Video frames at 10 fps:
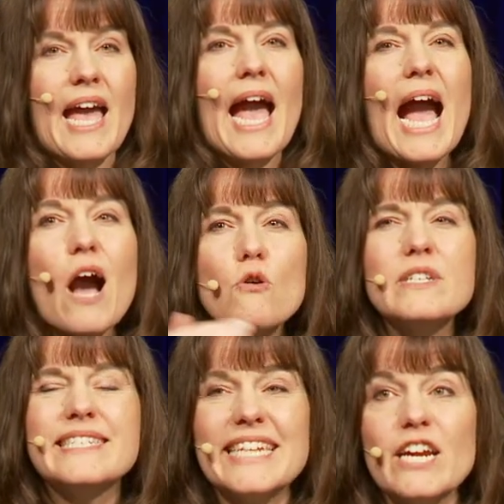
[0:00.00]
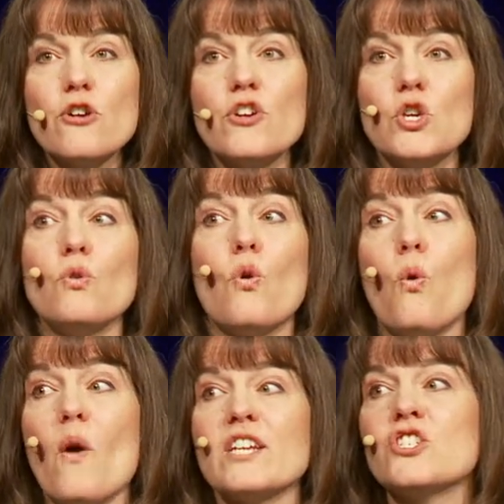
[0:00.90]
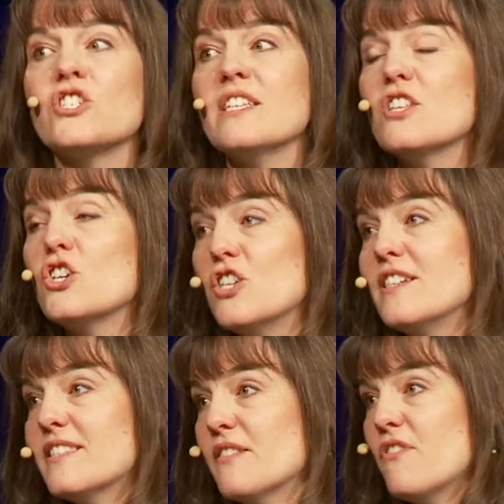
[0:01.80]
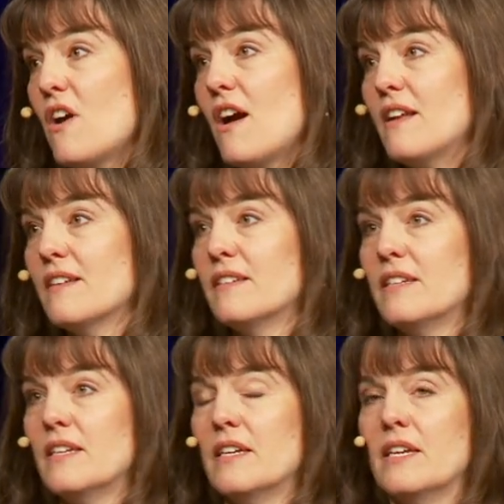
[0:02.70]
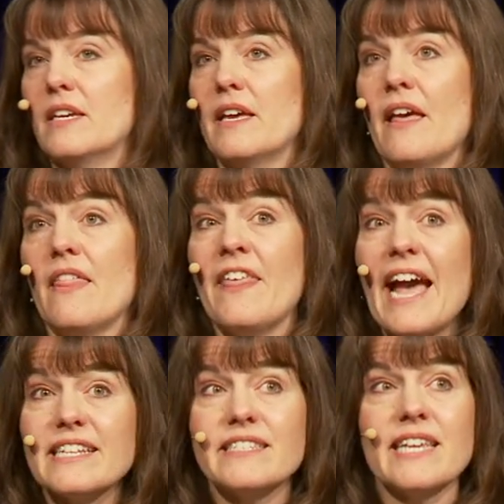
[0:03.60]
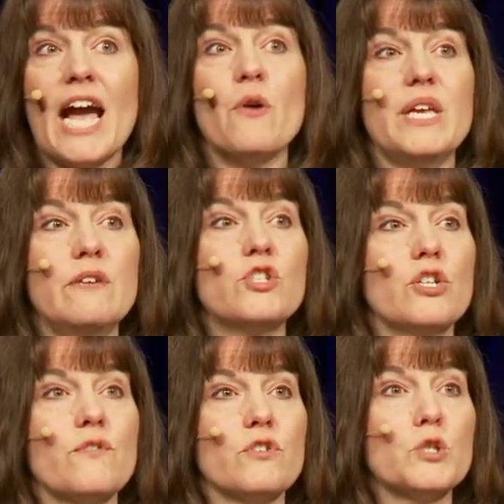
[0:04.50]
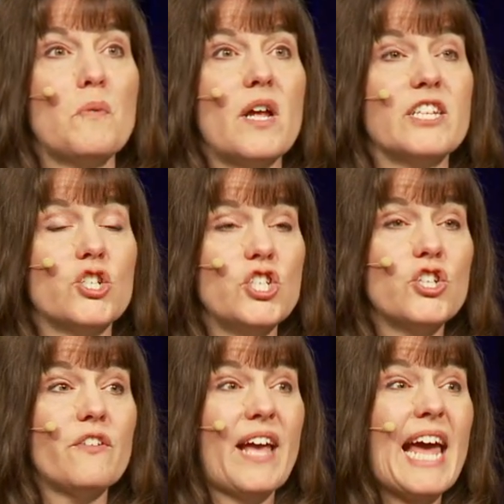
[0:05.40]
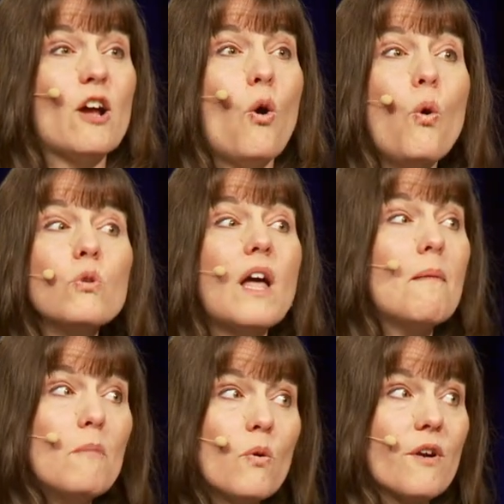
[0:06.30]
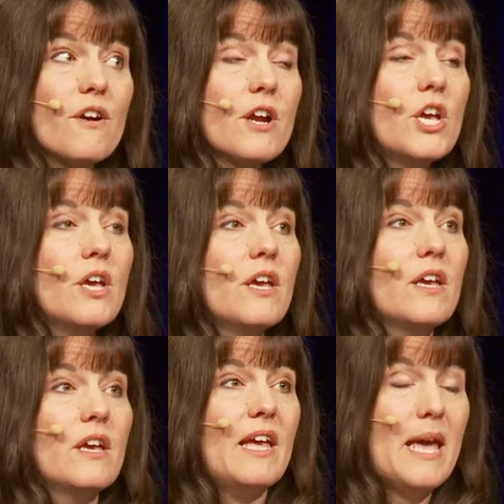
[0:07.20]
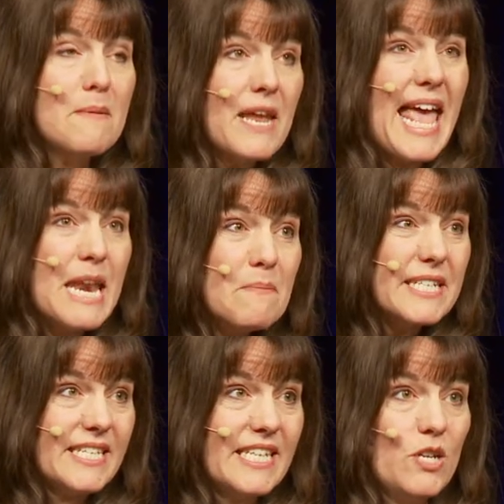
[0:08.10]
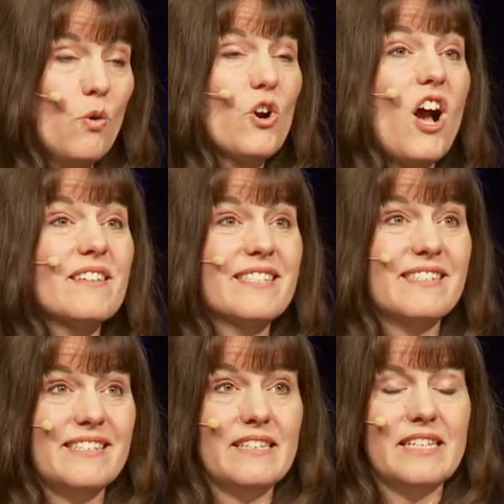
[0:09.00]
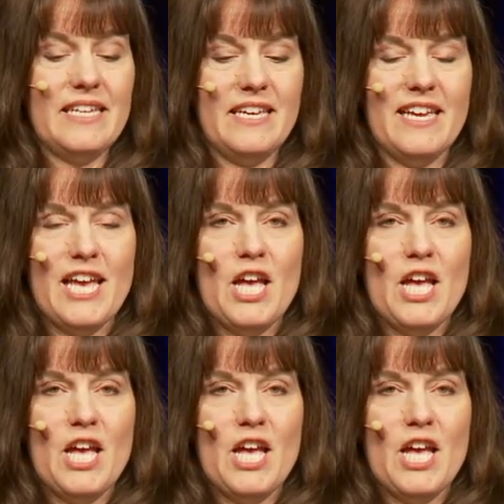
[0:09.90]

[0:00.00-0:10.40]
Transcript: How dare you question the goodness of God? That's how Eve should have responded. She should have had a whole lot more en- enmity or hostility.